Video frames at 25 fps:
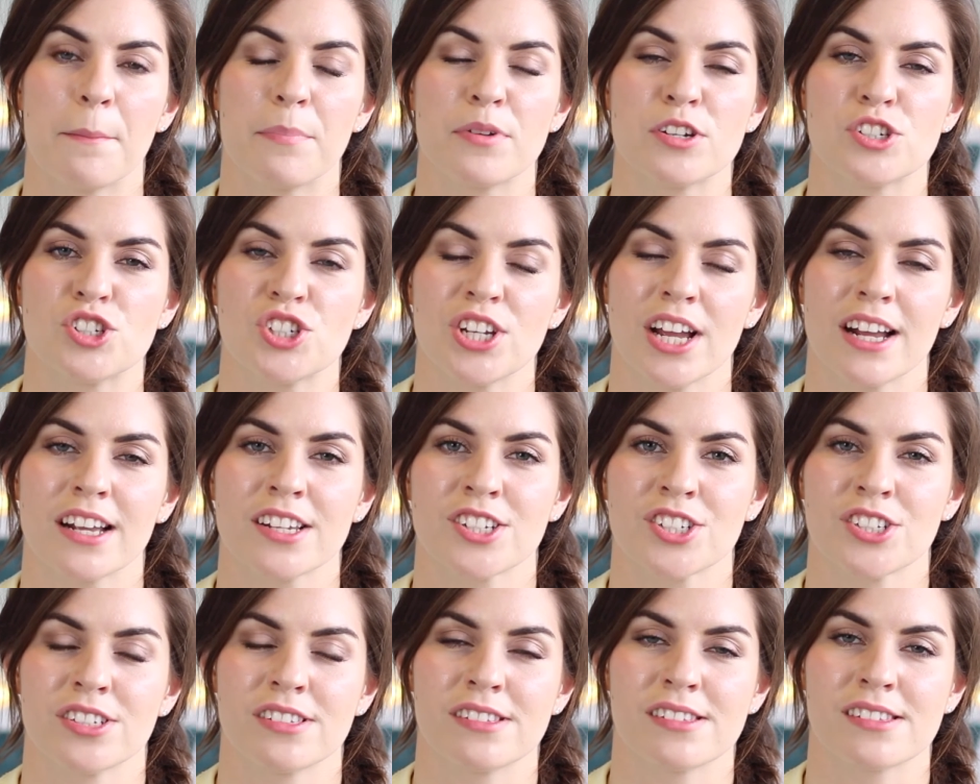
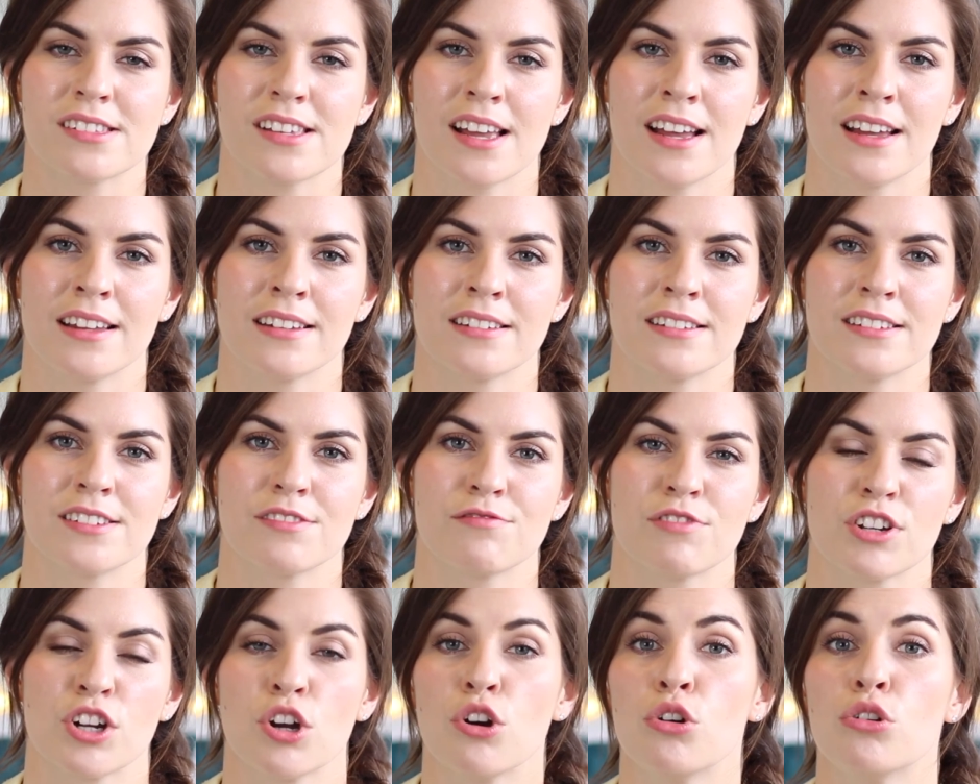projections and
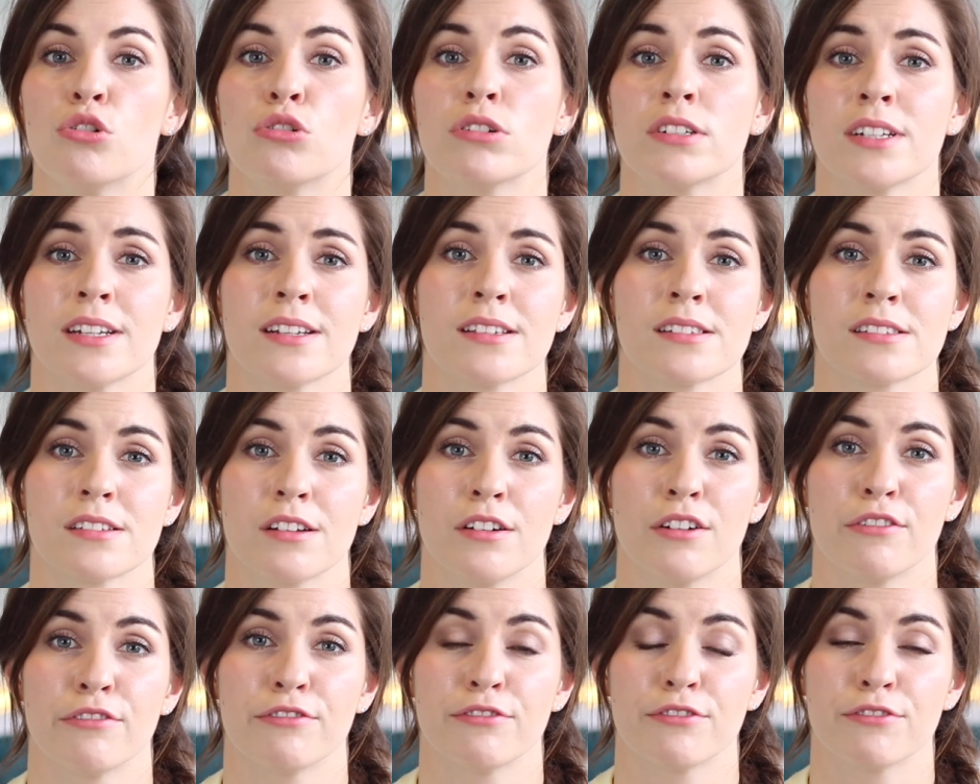recordings
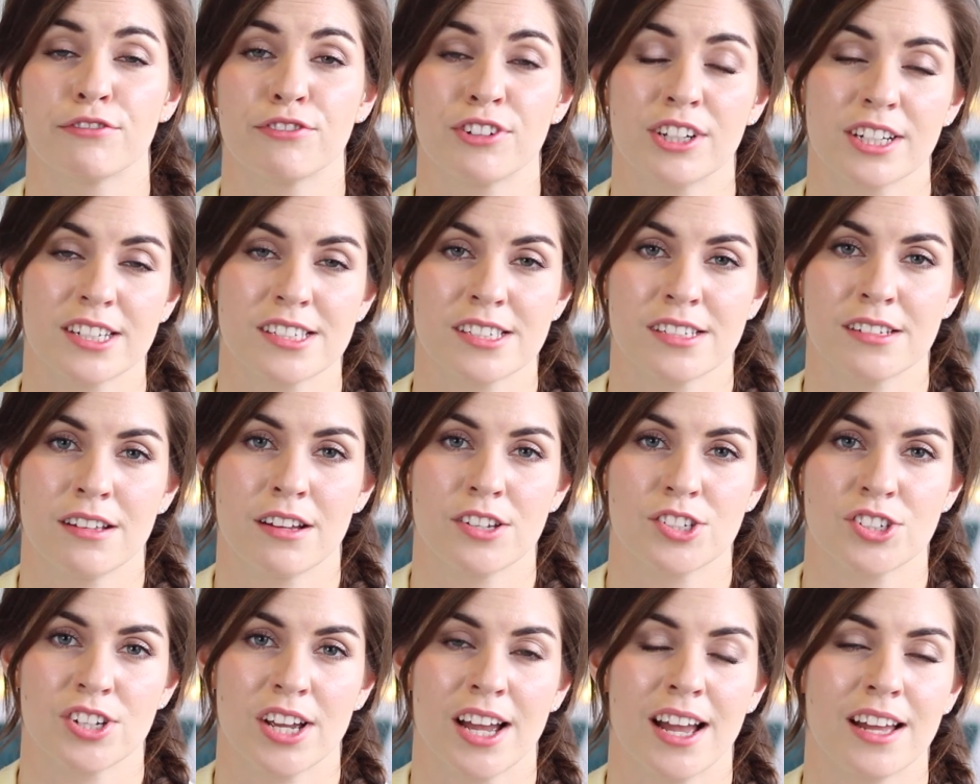of Frank
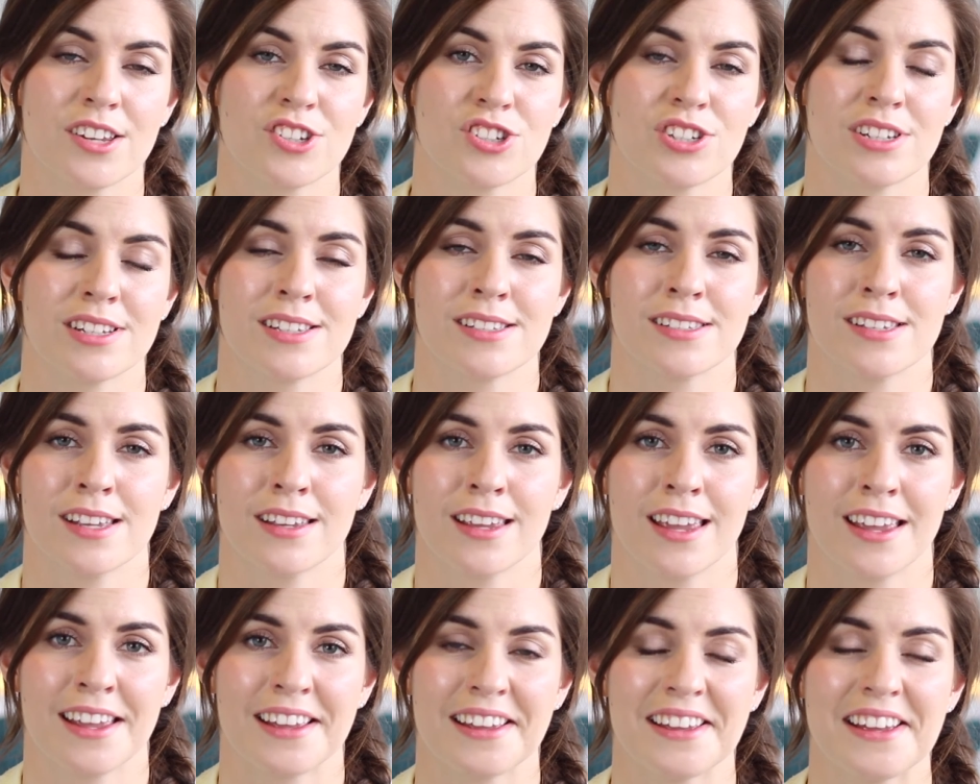Sinatra actually
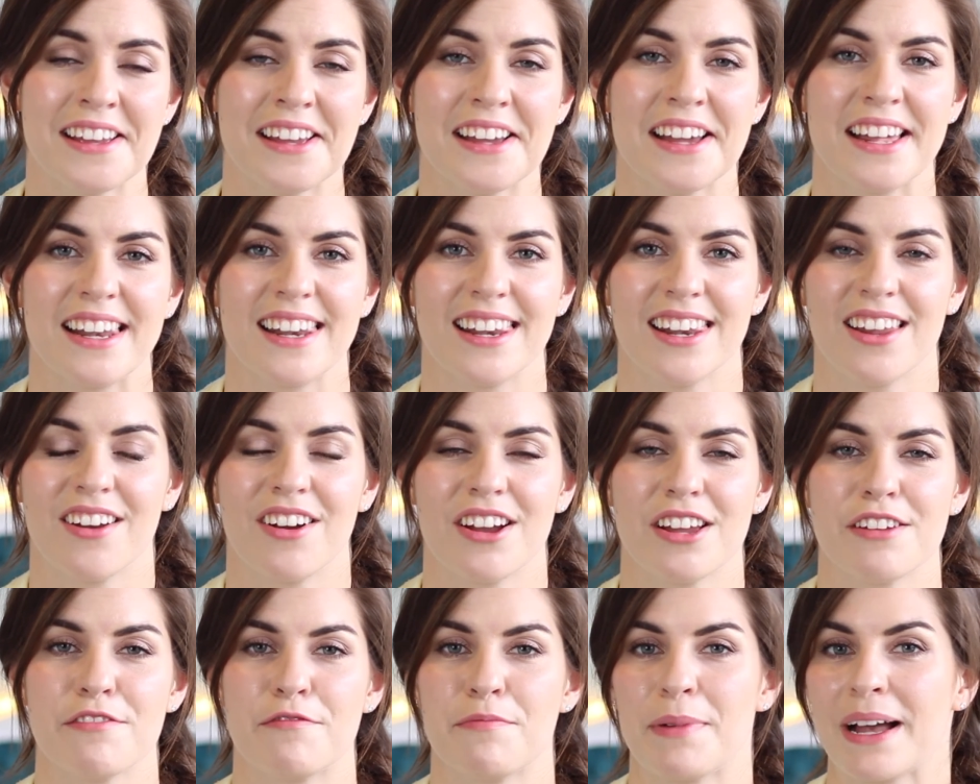singing
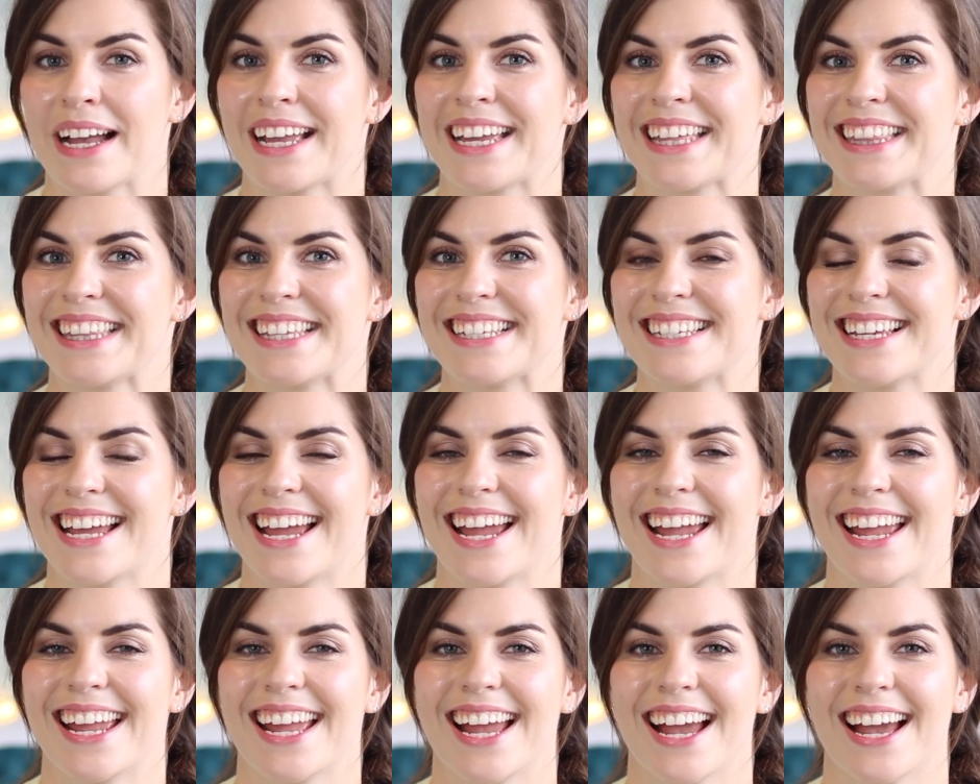live back in the
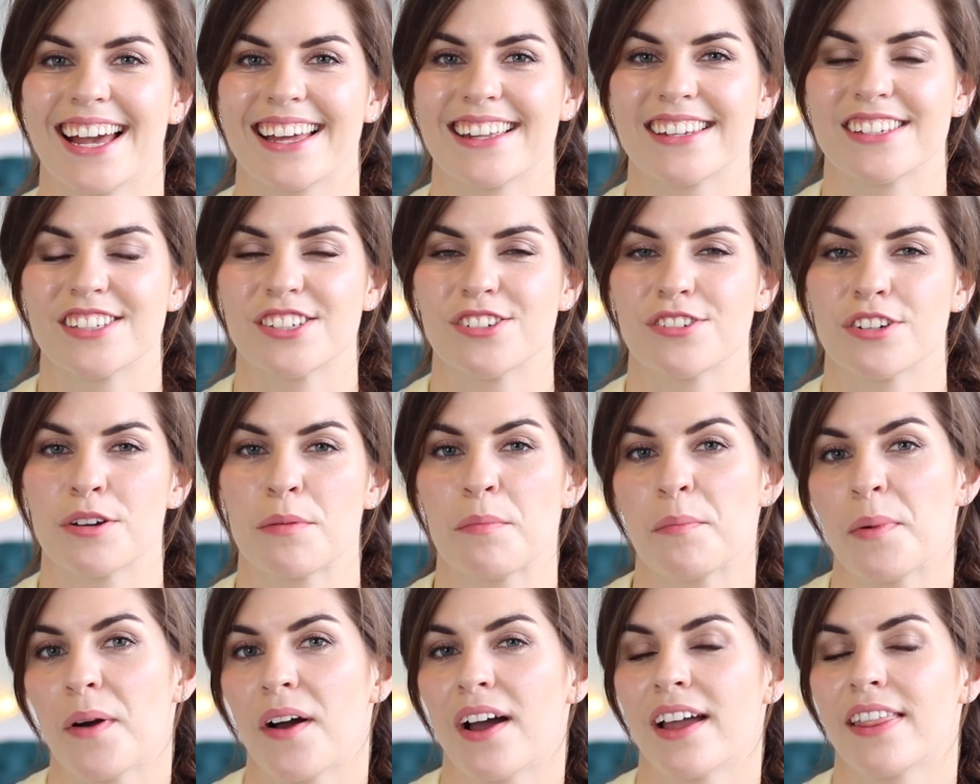day, and you
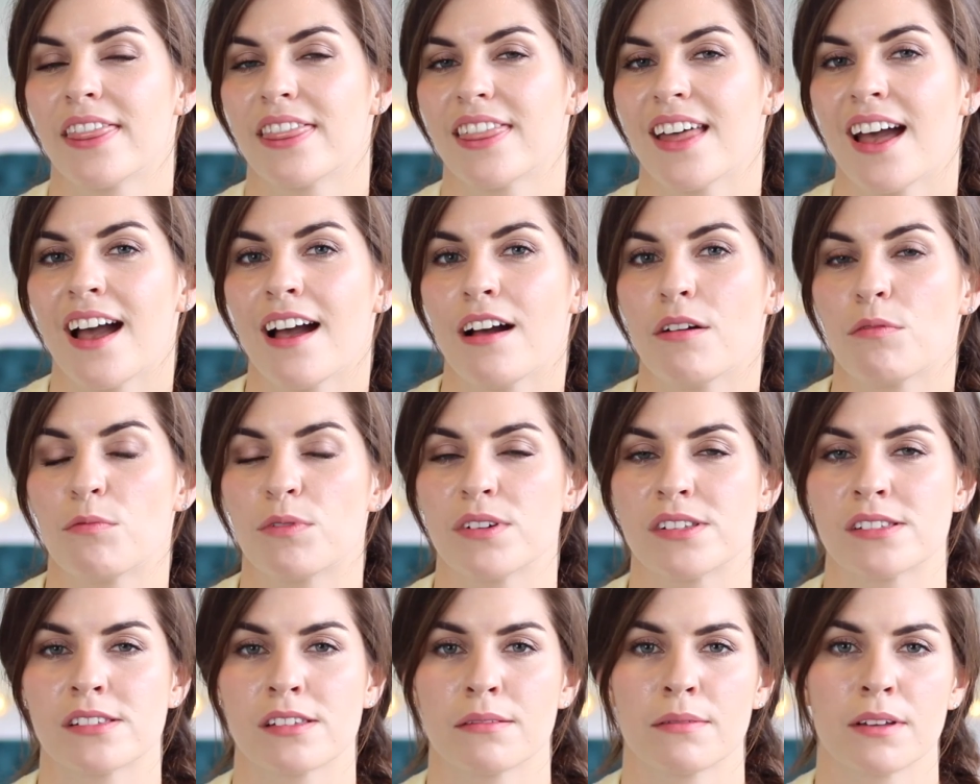combine that
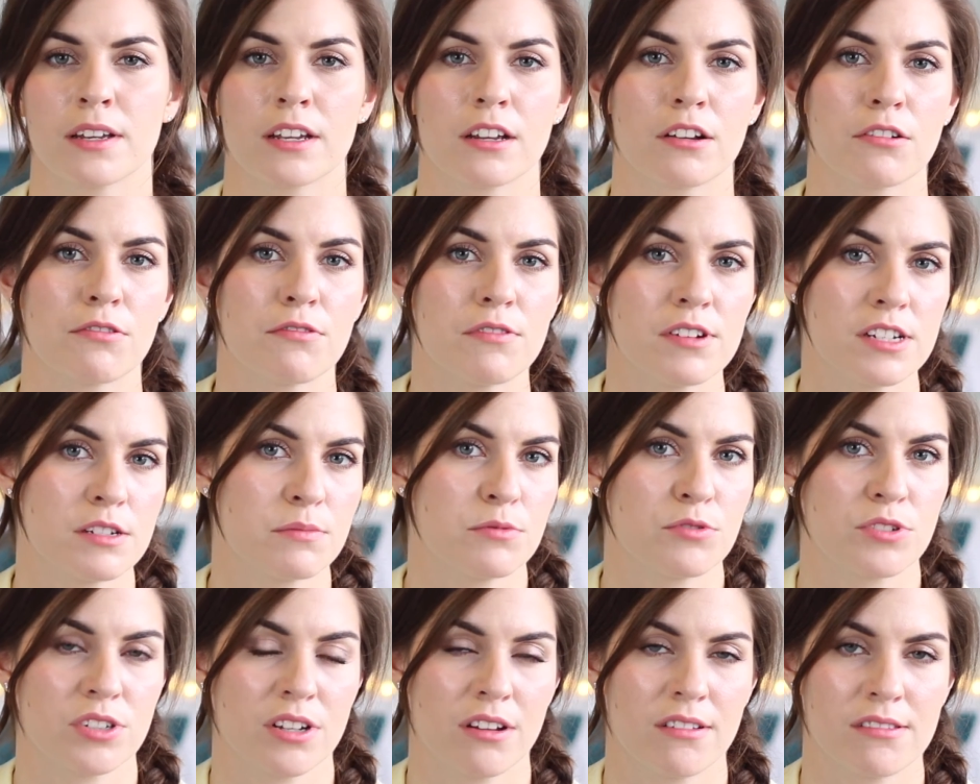with some
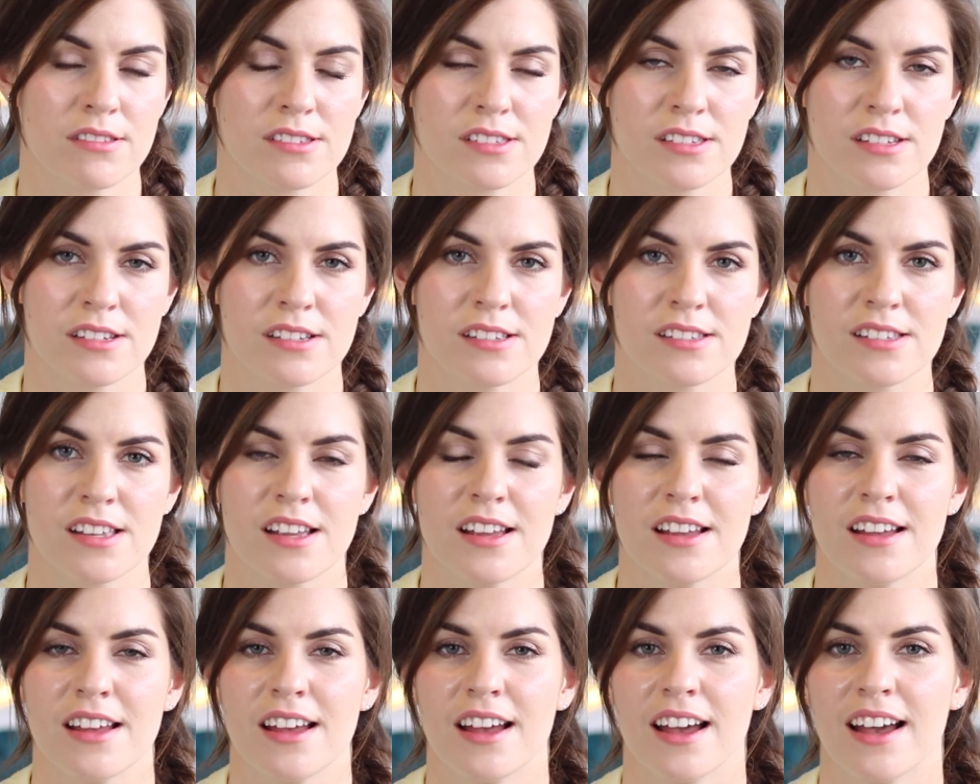incredible dancers,
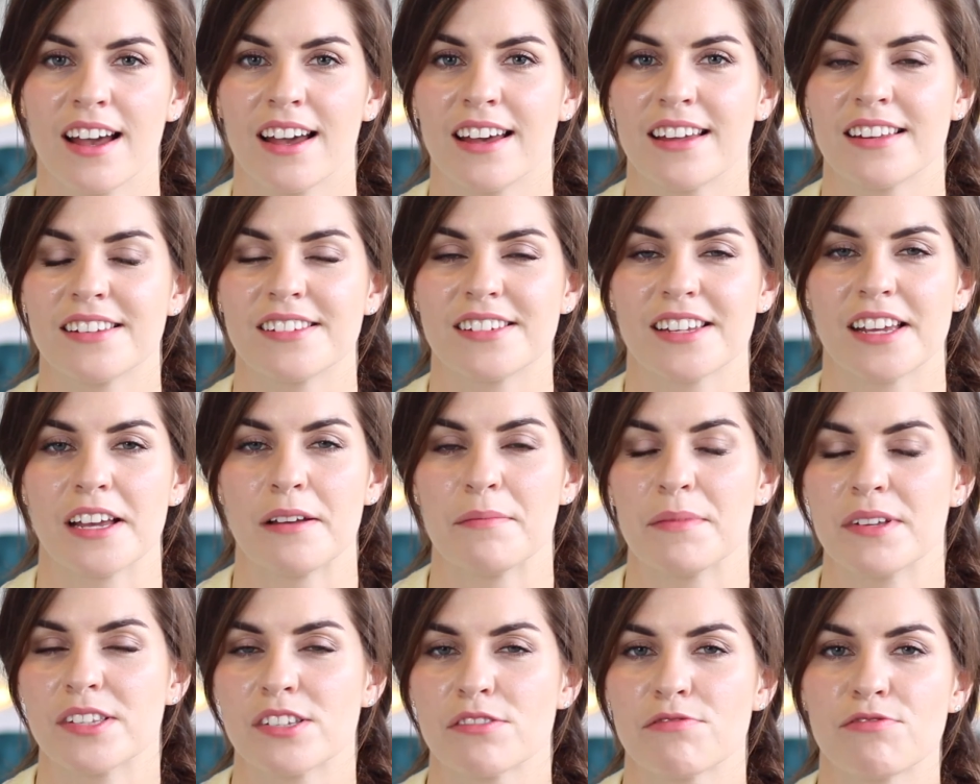
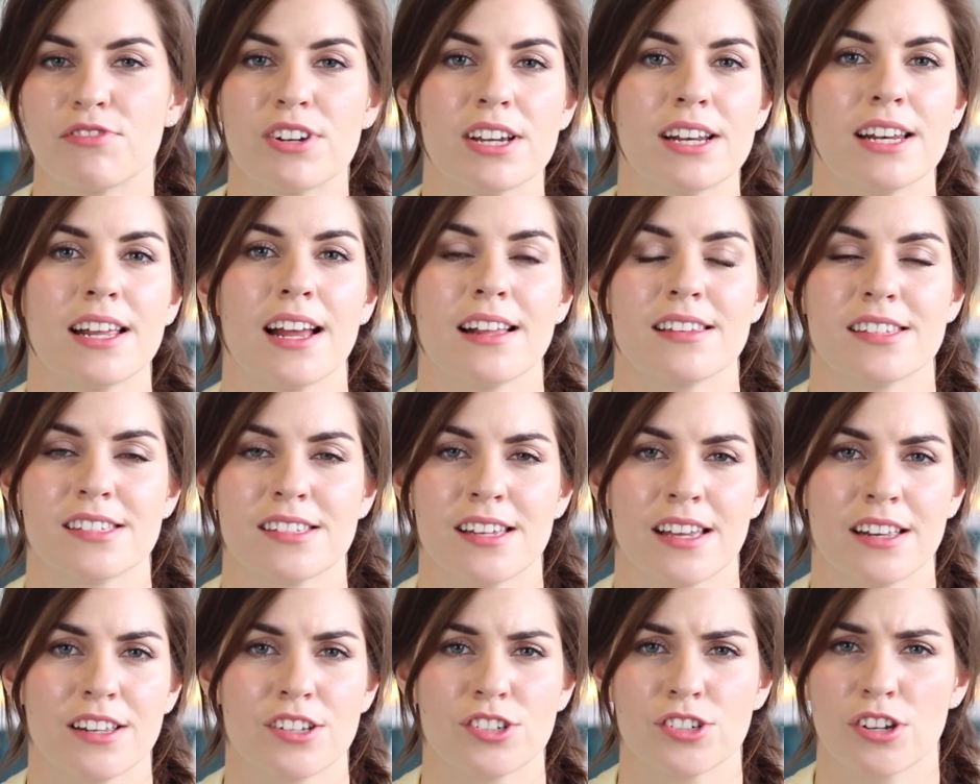and it's a really
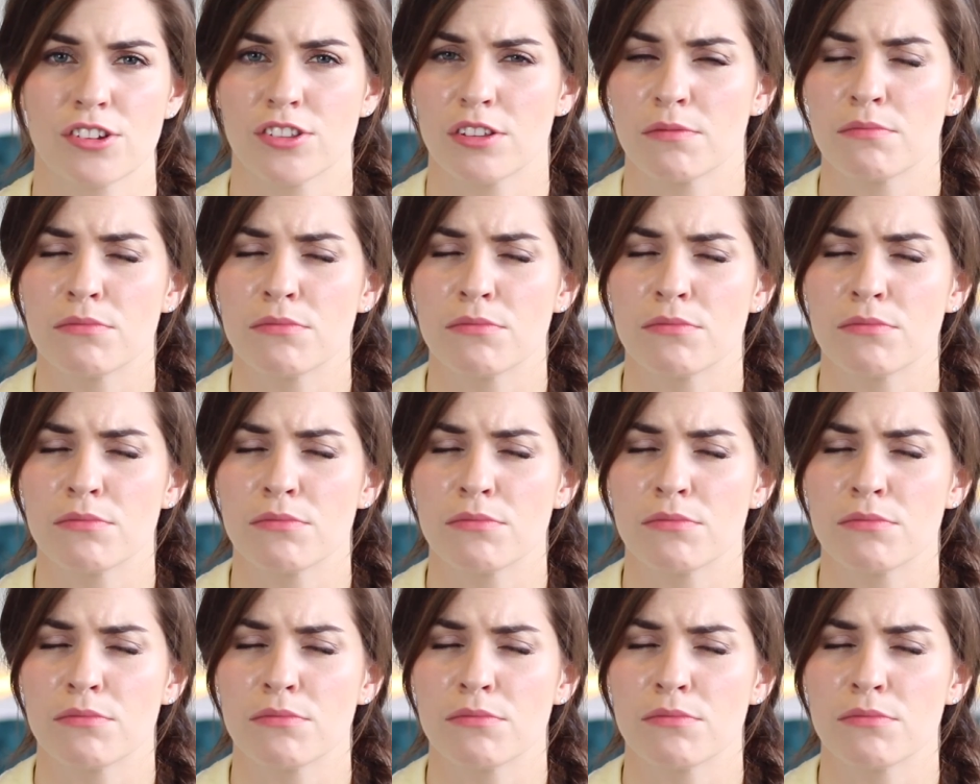entertaining show.